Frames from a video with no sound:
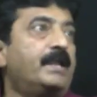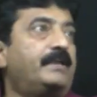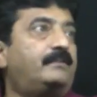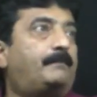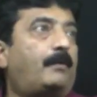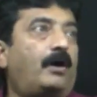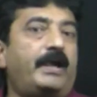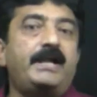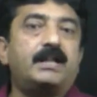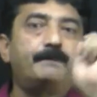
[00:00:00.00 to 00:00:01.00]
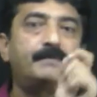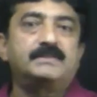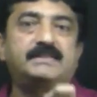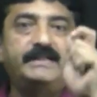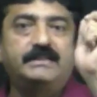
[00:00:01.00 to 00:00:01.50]
If the point
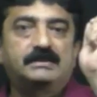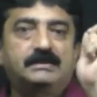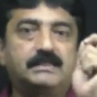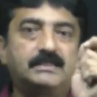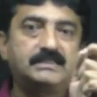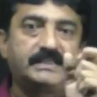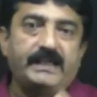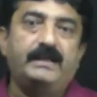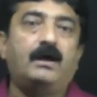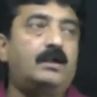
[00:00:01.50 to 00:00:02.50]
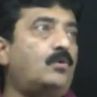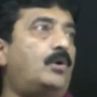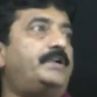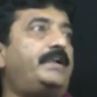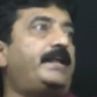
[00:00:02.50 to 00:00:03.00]
represents a scalar
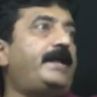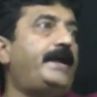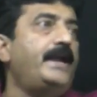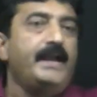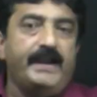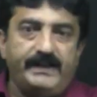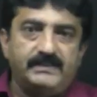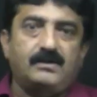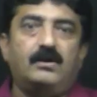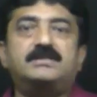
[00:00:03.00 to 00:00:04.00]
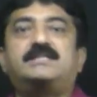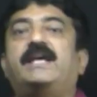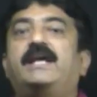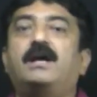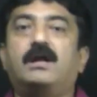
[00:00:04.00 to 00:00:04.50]
quantity, it is called
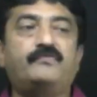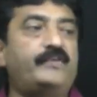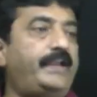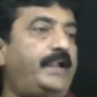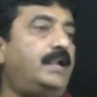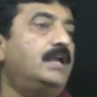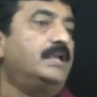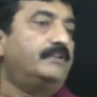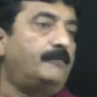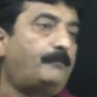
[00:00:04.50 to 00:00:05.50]
scalar field. If the